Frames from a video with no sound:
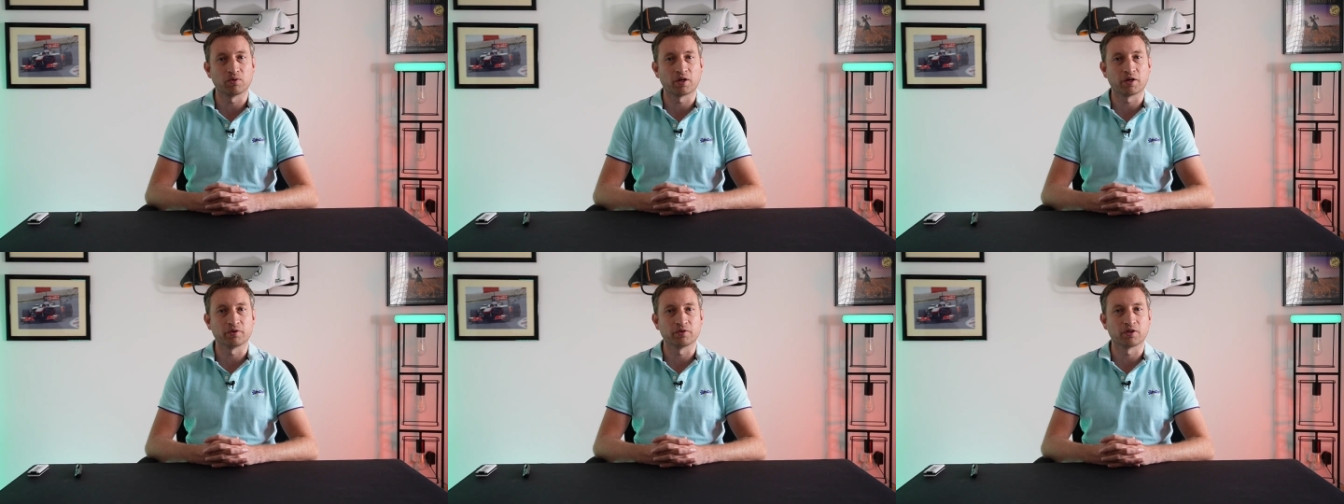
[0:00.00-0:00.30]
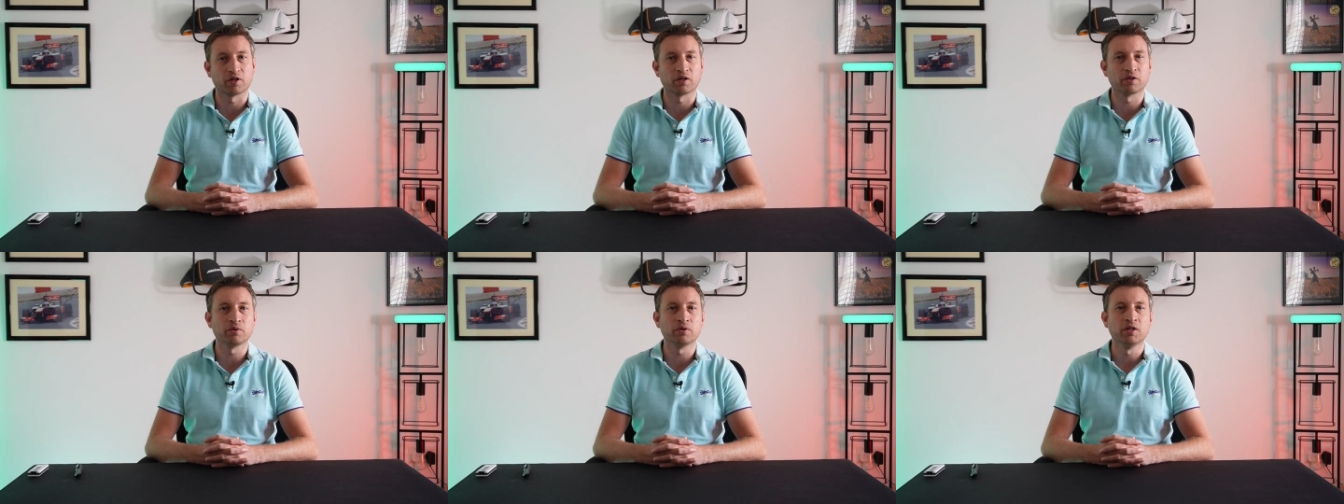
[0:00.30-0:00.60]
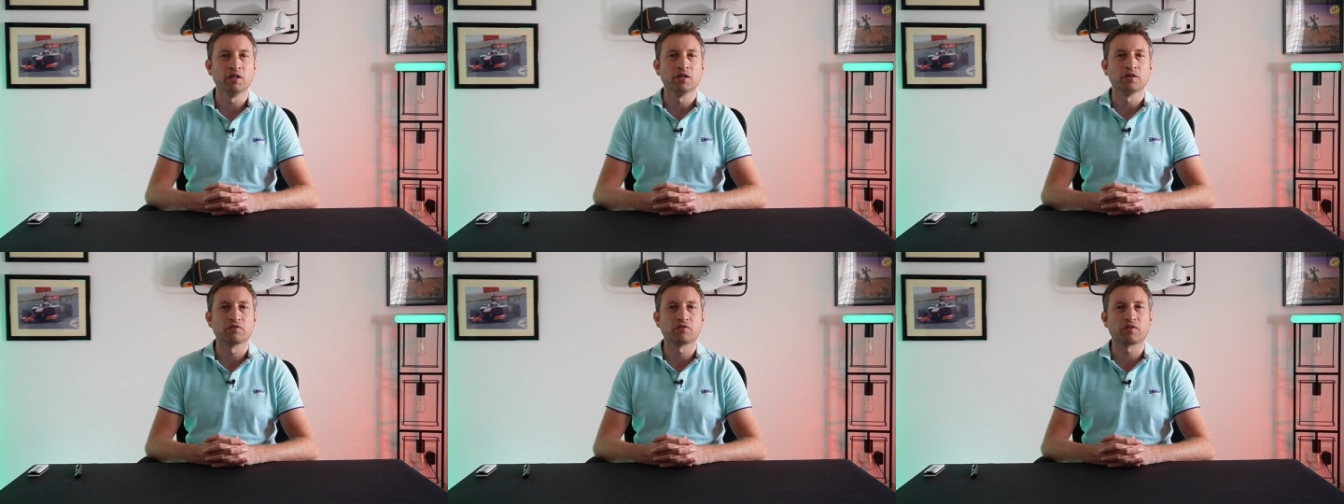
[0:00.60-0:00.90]
logo,
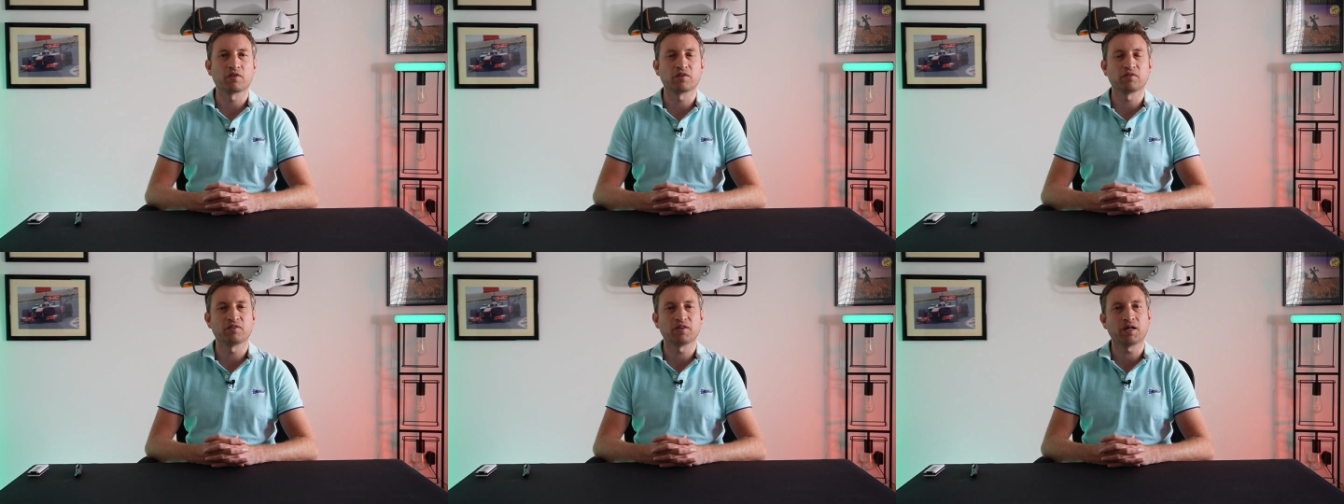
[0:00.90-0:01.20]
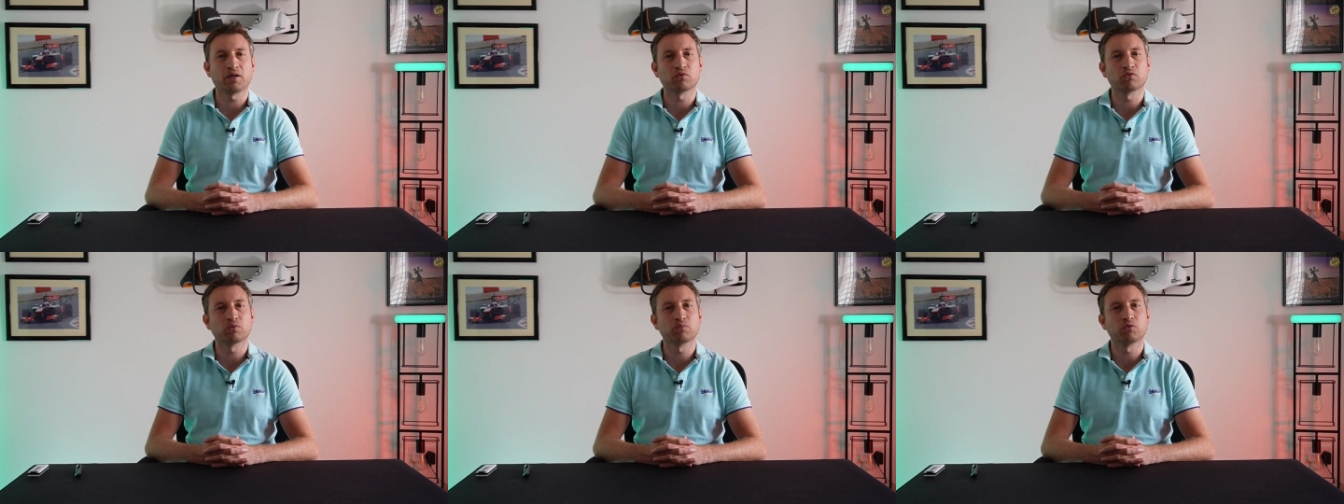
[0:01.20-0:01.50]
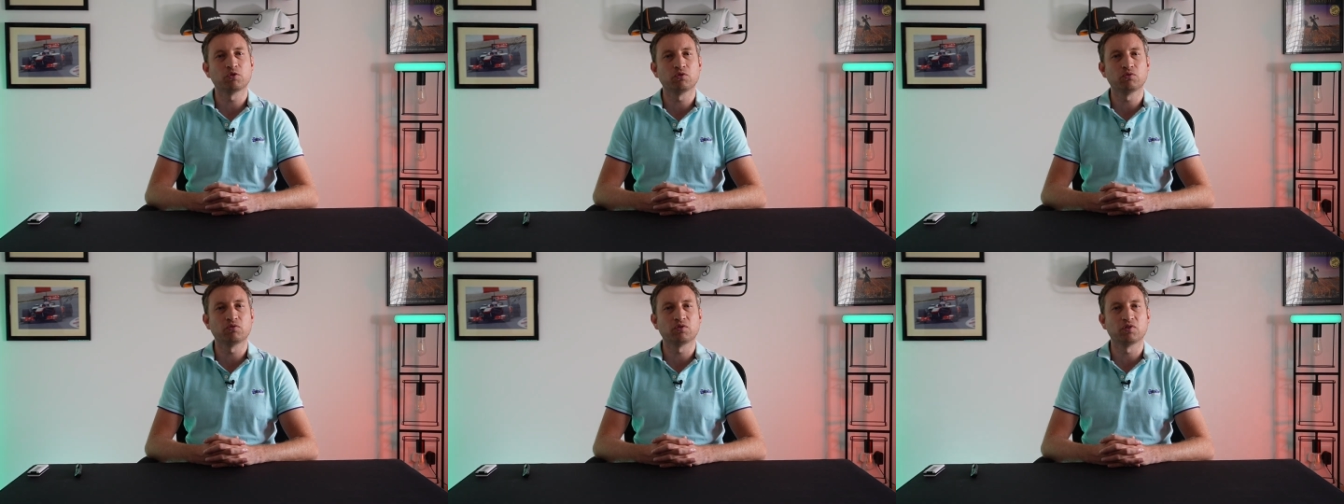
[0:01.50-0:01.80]
so there's now some
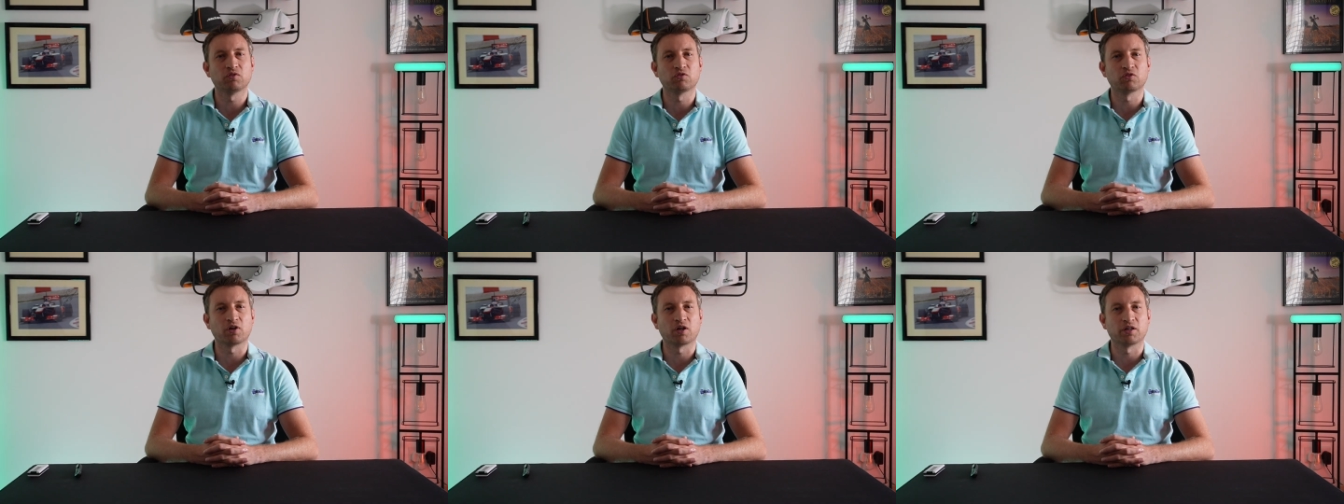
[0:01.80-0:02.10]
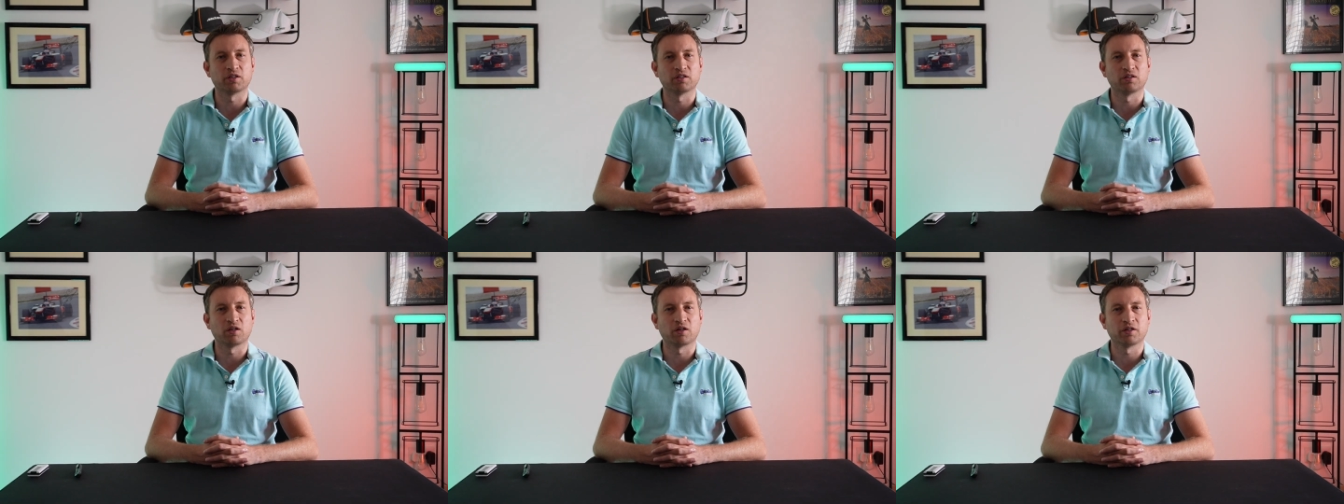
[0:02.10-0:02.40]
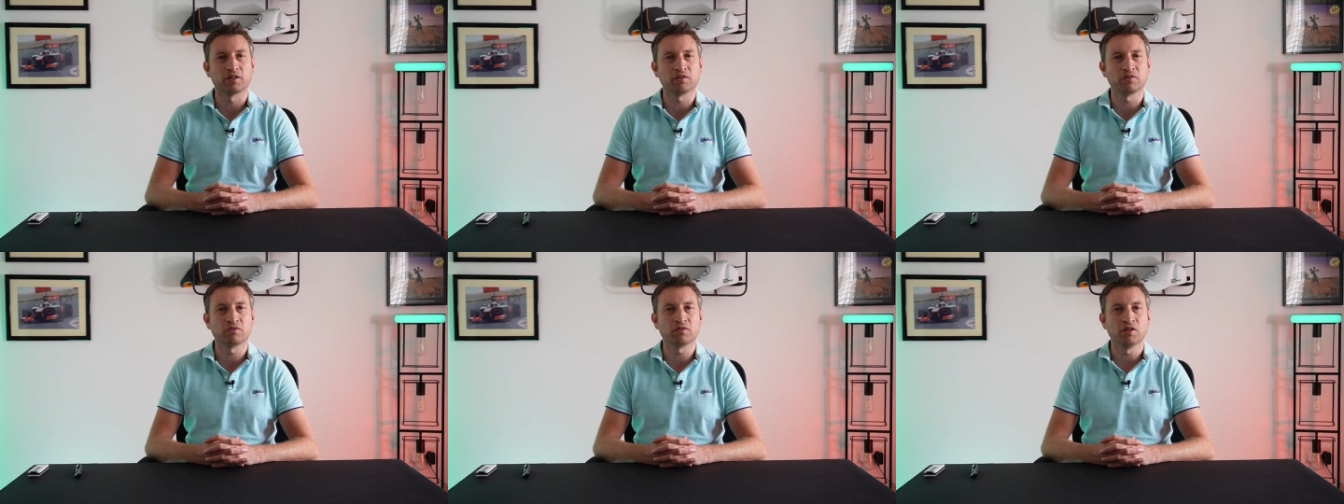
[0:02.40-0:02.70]
usage
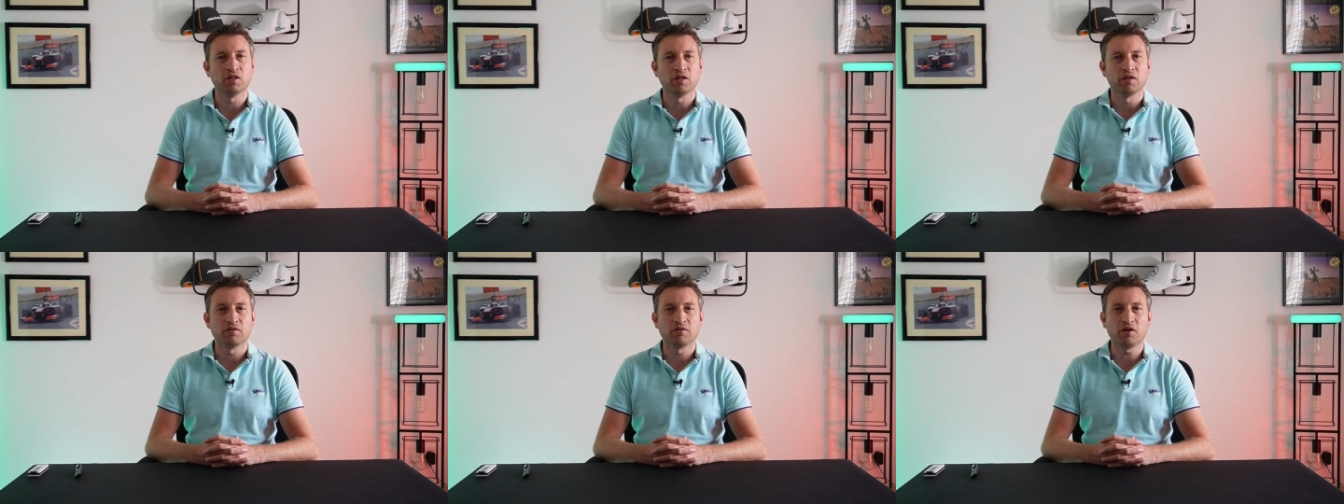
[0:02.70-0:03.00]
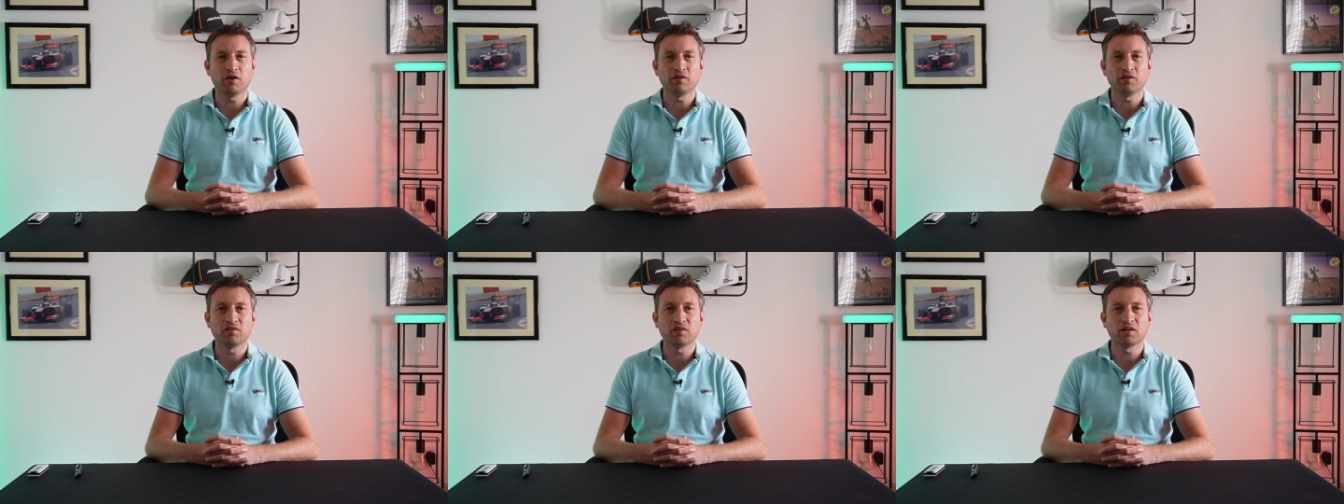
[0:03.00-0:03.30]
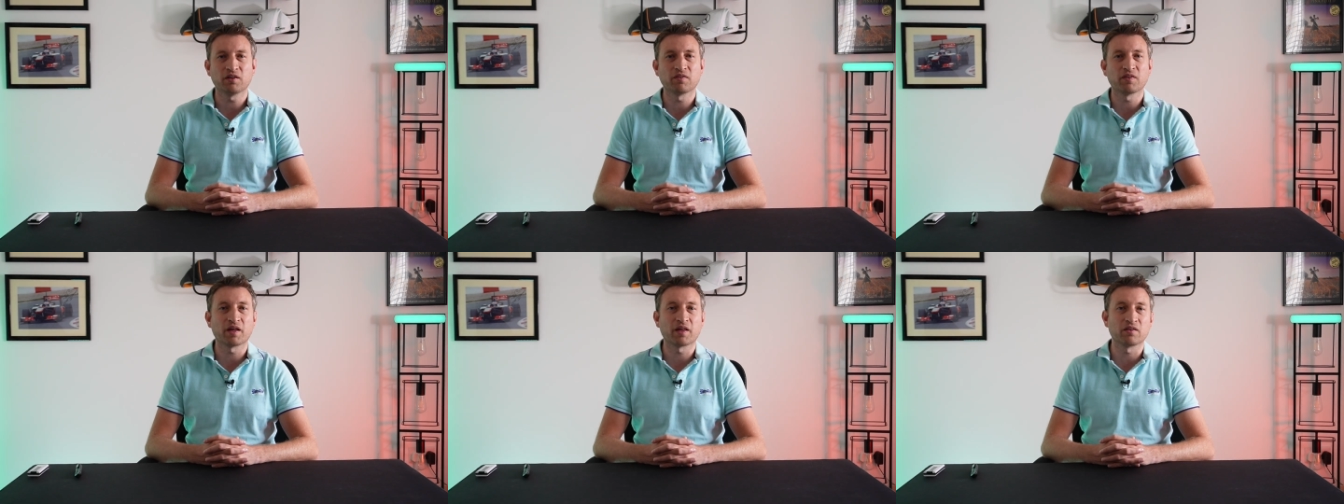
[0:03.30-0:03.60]
guidelines. The only thing
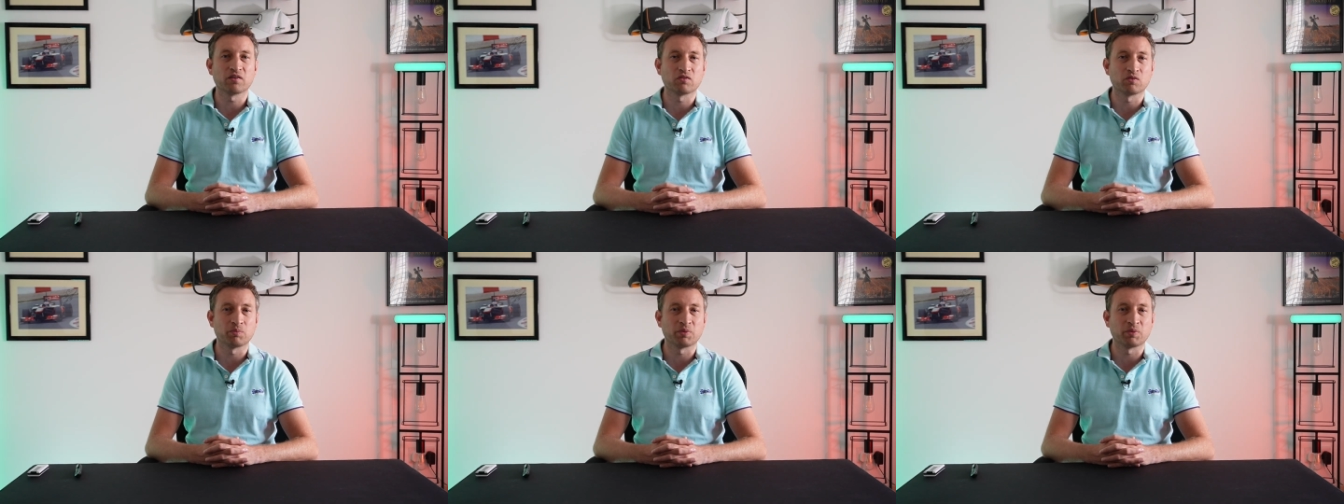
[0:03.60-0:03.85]
in there that's